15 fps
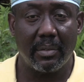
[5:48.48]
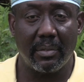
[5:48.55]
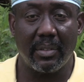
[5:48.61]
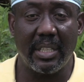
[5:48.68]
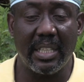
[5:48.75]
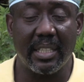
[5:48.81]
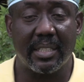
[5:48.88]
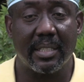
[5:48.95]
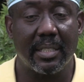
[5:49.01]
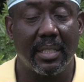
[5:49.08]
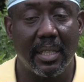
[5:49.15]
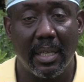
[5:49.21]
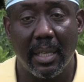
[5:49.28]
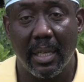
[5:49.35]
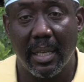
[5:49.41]
this
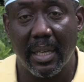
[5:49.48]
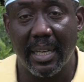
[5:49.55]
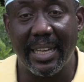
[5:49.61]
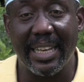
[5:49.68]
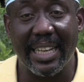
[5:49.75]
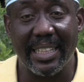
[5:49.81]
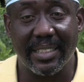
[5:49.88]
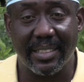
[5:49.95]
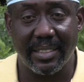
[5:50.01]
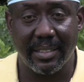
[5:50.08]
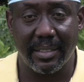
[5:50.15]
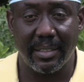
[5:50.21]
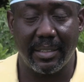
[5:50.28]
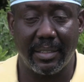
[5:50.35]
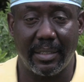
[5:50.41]
glass
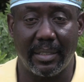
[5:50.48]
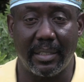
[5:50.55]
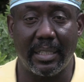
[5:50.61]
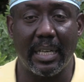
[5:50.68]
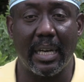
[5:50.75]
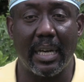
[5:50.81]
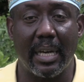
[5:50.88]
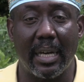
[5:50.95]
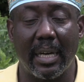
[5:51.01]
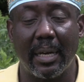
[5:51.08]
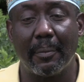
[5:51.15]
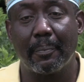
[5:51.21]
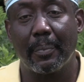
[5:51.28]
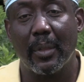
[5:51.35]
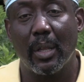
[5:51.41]

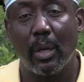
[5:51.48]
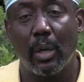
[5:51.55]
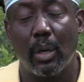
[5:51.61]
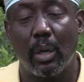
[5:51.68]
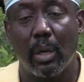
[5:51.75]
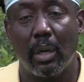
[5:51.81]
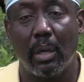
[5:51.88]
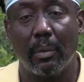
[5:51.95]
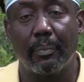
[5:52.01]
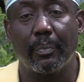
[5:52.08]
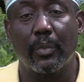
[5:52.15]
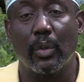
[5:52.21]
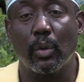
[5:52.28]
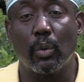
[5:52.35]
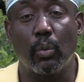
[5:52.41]
that
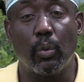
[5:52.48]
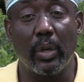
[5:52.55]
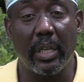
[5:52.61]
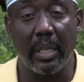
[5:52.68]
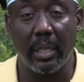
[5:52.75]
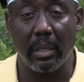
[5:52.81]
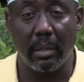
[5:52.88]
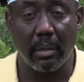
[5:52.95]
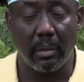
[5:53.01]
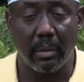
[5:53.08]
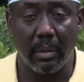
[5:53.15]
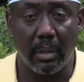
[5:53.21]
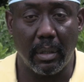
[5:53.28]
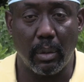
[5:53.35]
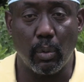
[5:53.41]
we
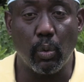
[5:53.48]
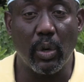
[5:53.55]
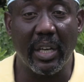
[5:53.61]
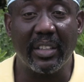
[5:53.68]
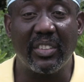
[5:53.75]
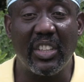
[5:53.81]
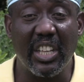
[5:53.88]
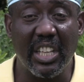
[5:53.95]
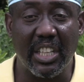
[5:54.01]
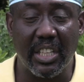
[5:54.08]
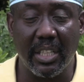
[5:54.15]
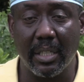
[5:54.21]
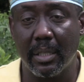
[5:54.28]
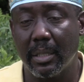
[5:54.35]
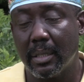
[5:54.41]
were
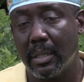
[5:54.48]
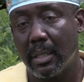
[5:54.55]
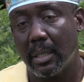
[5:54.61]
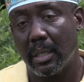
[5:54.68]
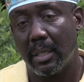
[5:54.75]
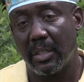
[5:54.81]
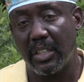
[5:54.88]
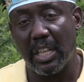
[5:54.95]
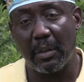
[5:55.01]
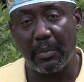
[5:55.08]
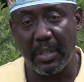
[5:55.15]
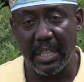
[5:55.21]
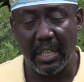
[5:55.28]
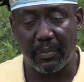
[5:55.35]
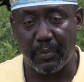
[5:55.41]
drinking the
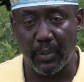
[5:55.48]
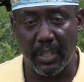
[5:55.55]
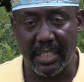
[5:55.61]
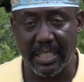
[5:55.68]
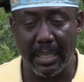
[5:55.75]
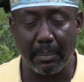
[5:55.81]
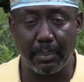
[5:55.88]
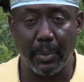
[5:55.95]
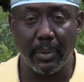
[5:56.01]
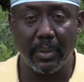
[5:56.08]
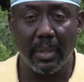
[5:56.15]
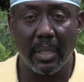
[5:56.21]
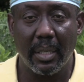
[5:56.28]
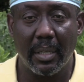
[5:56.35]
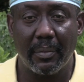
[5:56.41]
beer, for example.
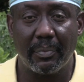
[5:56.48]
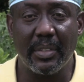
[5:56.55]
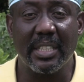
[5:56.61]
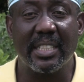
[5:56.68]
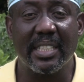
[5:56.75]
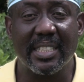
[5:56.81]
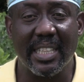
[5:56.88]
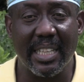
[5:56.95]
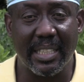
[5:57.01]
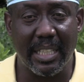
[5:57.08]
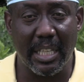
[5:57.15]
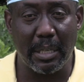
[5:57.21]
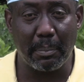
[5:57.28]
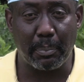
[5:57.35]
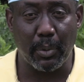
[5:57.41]
This is
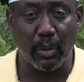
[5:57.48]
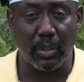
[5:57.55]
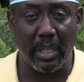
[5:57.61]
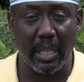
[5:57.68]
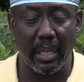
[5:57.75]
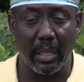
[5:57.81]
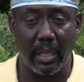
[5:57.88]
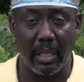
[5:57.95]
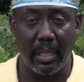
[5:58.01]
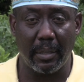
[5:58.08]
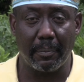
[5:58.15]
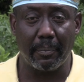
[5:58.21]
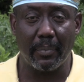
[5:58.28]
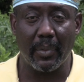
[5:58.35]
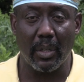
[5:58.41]
something important
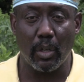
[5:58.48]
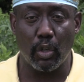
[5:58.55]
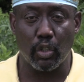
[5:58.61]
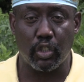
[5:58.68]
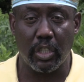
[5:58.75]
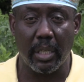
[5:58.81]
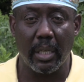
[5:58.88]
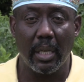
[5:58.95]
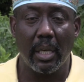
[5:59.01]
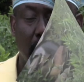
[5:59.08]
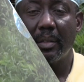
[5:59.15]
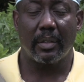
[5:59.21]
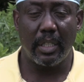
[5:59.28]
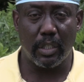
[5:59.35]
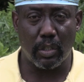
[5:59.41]
in OCHAREO.
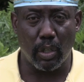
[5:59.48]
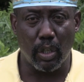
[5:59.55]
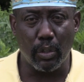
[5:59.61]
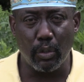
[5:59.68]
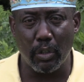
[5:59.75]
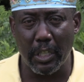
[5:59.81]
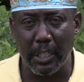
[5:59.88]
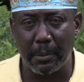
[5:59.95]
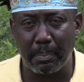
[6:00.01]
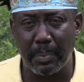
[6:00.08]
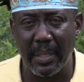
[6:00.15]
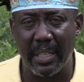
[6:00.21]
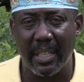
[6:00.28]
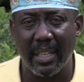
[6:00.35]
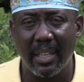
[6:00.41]
This Odun
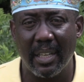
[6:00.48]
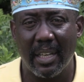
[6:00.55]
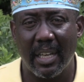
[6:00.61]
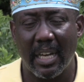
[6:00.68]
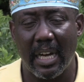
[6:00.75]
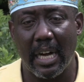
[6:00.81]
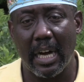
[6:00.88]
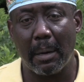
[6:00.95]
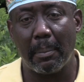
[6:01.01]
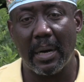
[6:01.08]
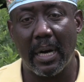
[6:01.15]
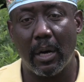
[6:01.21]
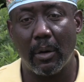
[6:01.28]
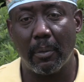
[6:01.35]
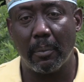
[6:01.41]
speak
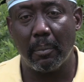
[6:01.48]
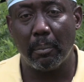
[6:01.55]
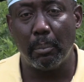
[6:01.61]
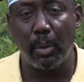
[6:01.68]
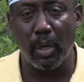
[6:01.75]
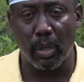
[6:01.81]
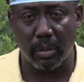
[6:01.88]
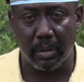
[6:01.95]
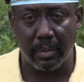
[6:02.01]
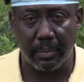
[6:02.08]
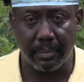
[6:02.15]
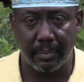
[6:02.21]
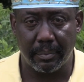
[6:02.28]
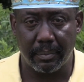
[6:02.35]
about blood